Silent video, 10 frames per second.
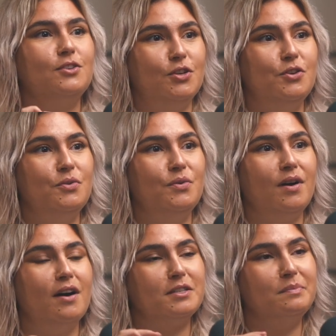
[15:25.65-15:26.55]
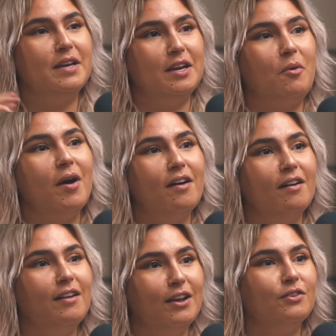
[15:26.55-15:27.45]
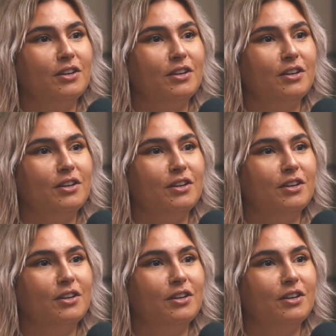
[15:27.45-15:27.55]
to us being quite early on